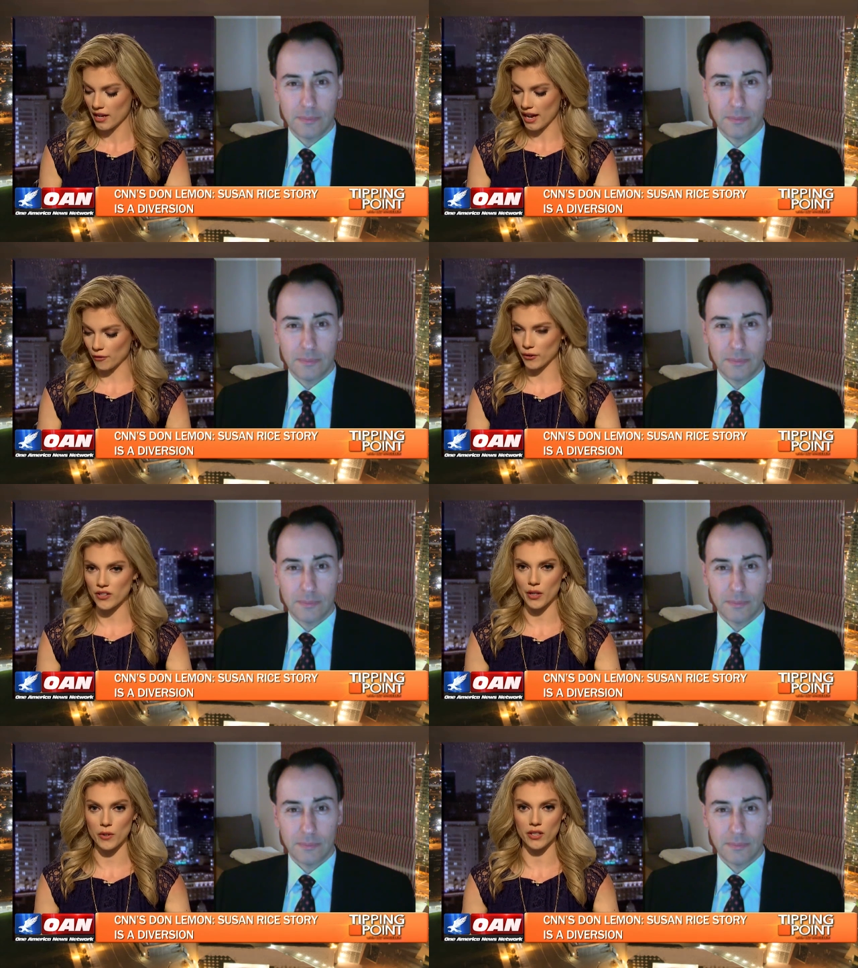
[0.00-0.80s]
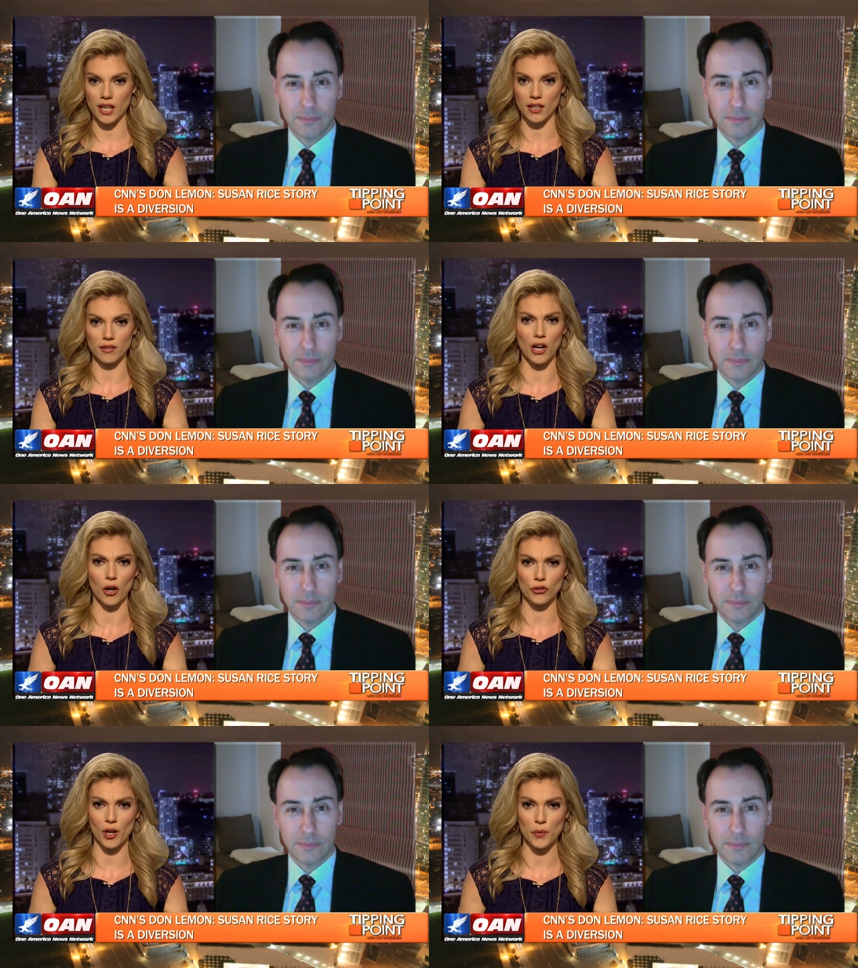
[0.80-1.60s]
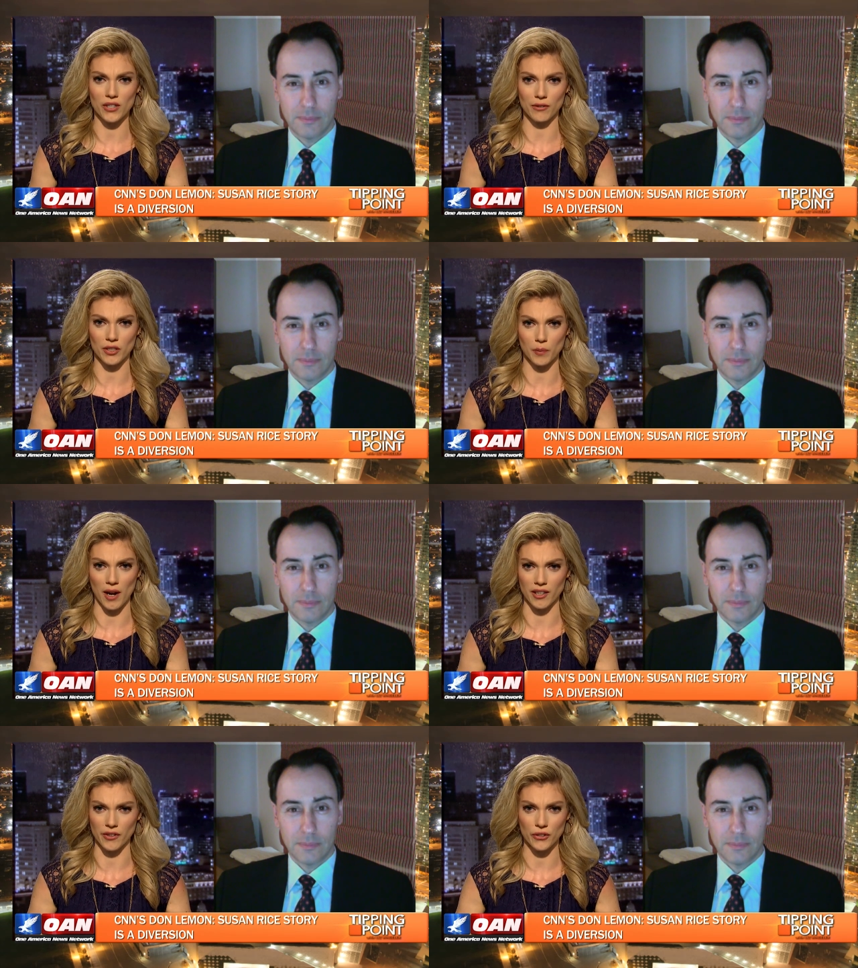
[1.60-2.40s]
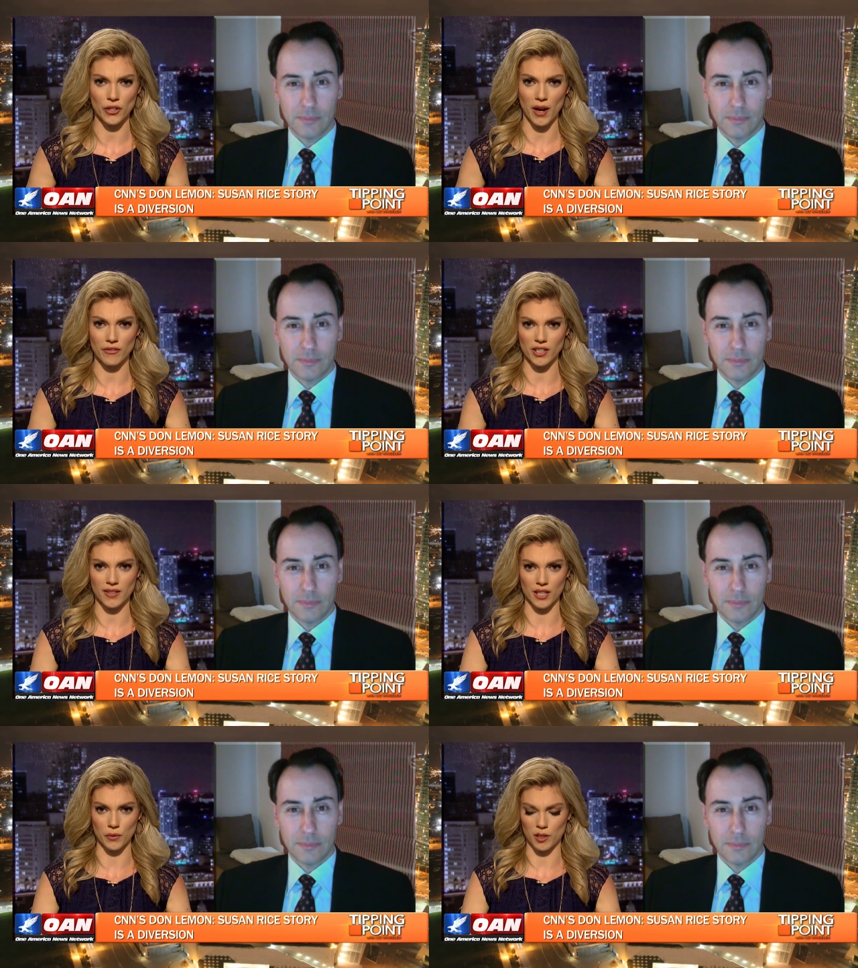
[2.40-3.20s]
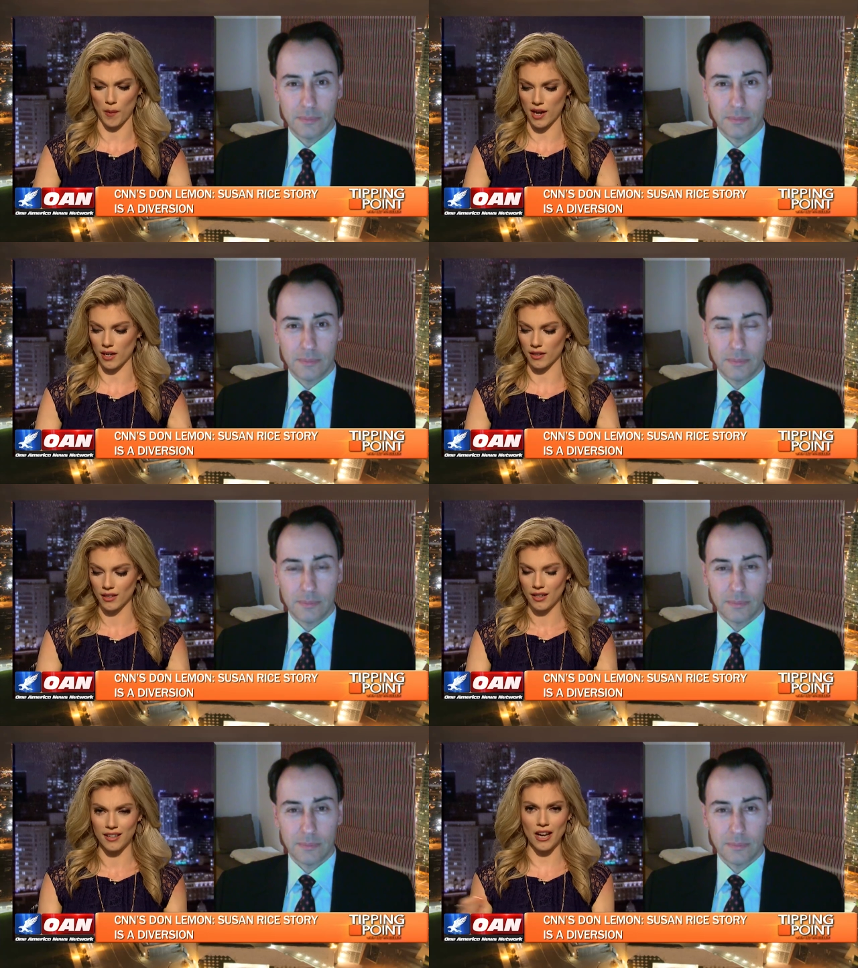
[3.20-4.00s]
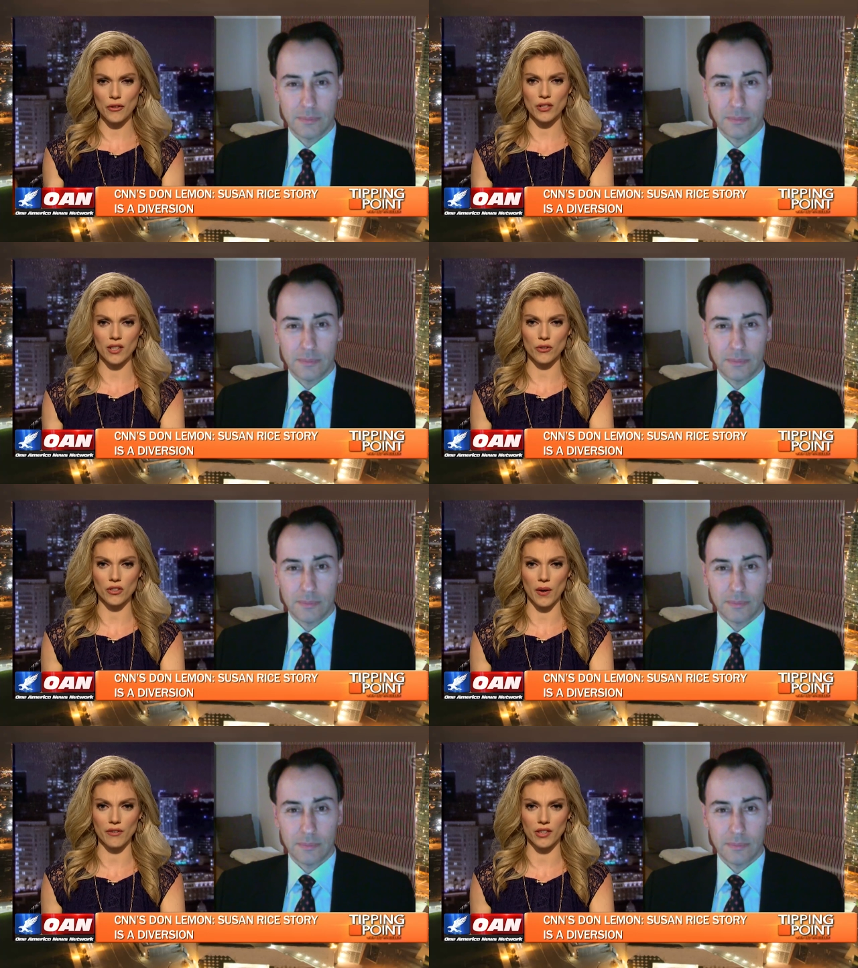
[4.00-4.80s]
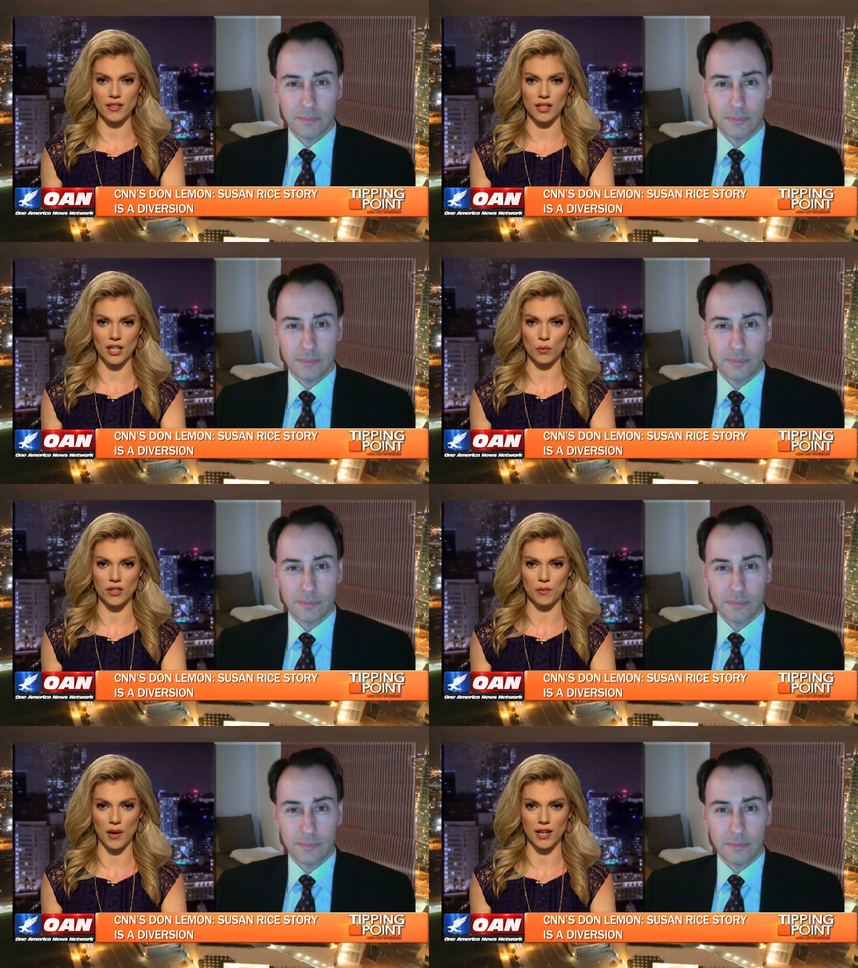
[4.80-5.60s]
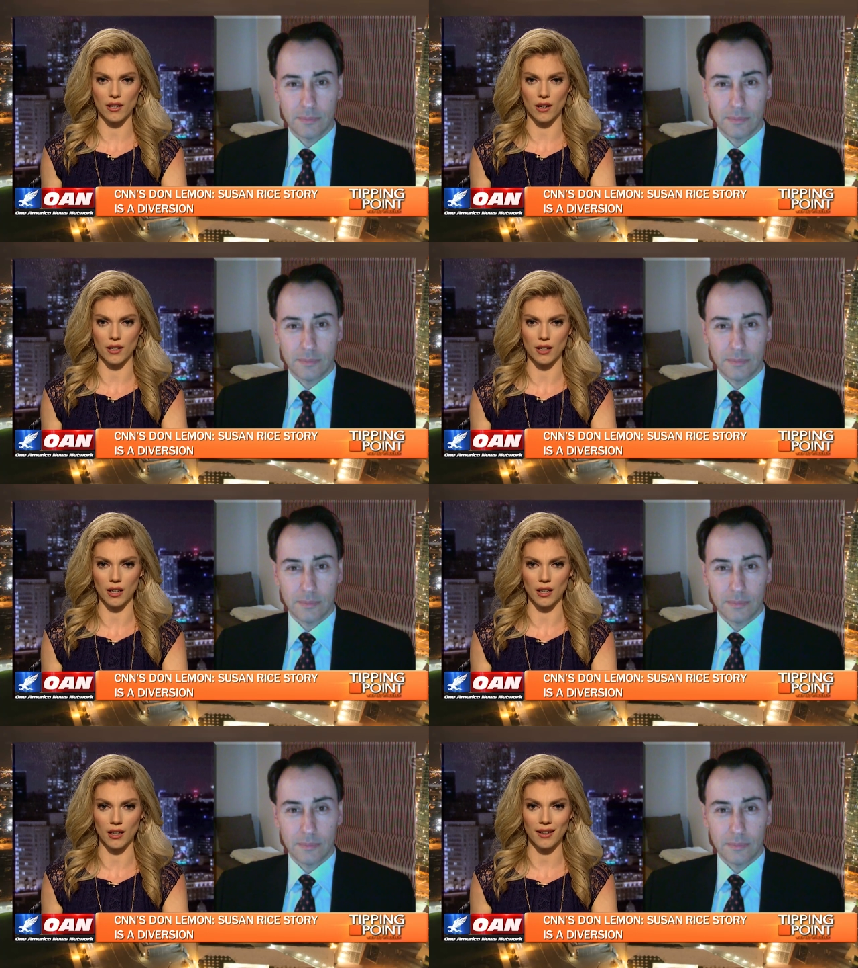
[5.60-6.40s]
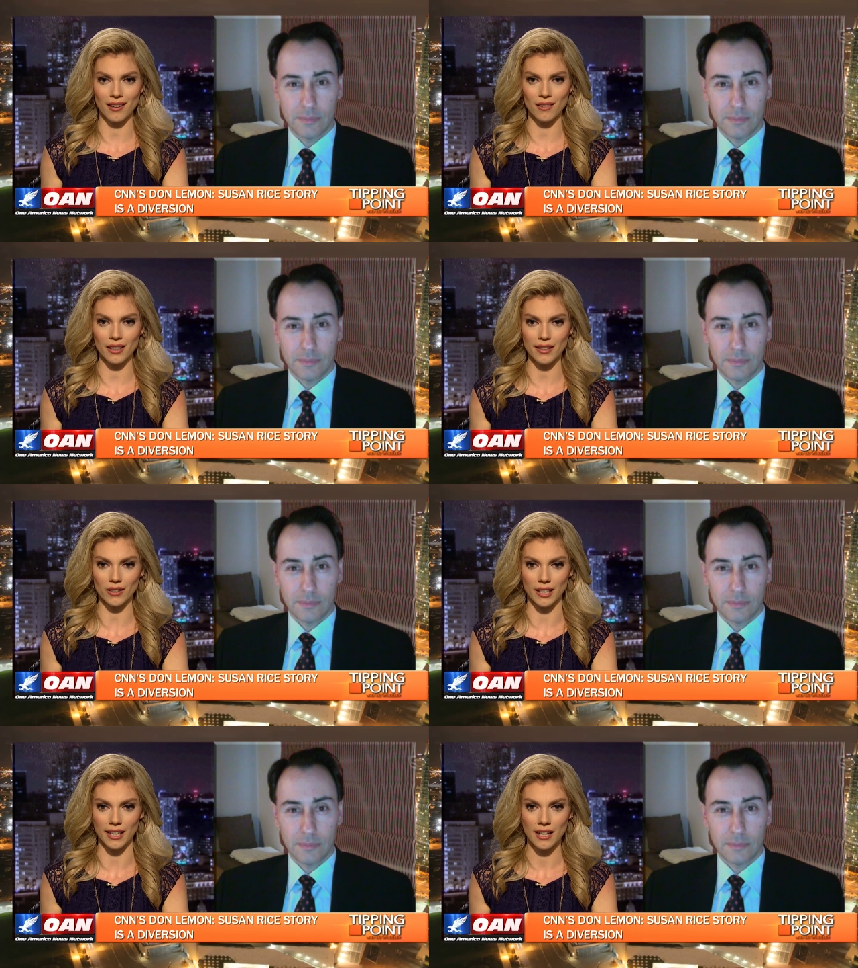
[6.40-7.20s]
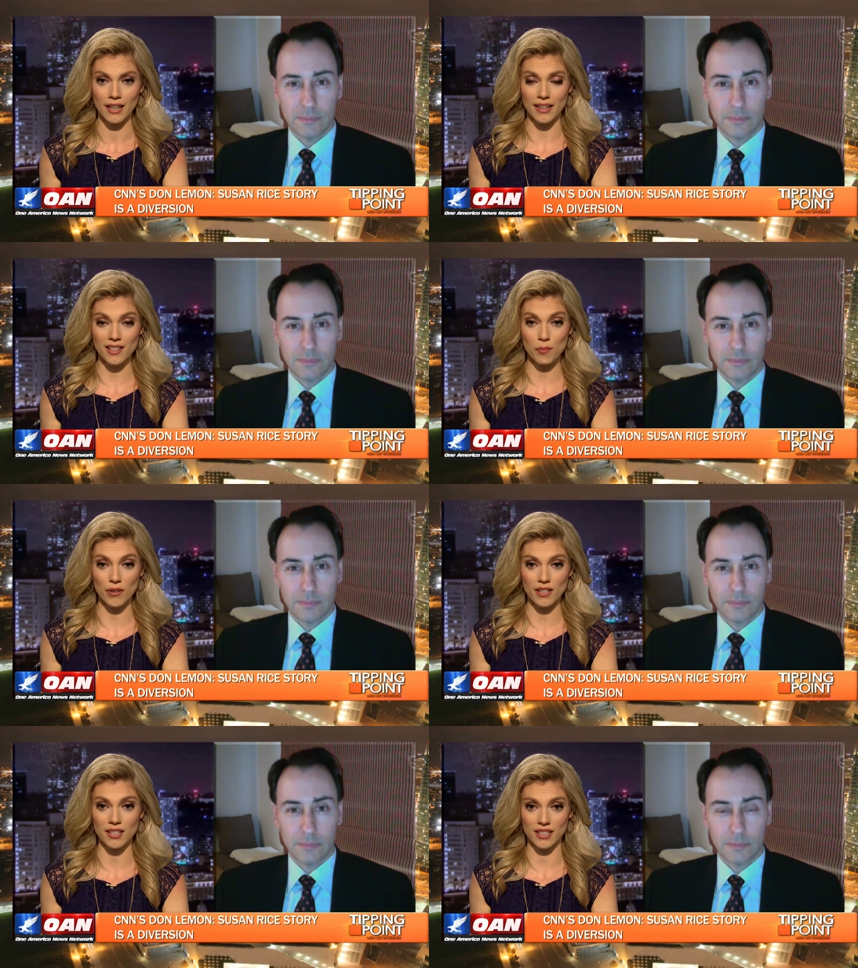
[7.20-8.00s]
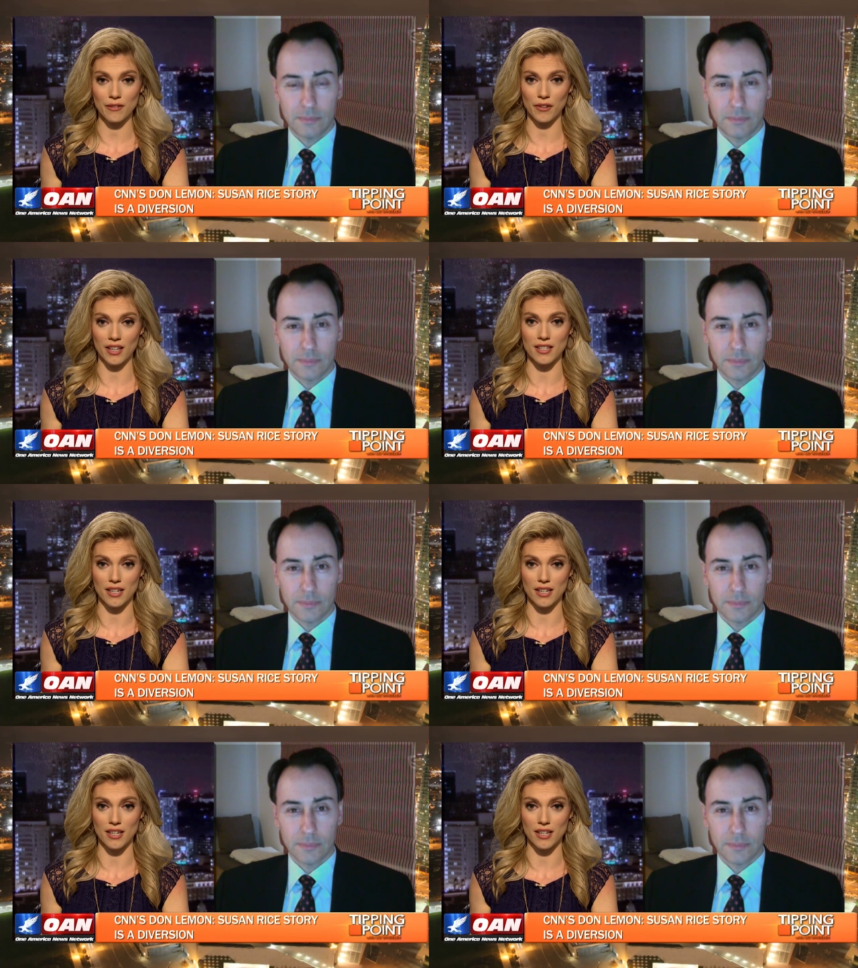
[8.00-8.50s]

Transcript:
Speaker 1: At first, they were saying that no, Trump was never spied on. There's no evidence that he was spied on. Now they're saying there's no evidence that he was spied on uh, illegally. That's a pretty significant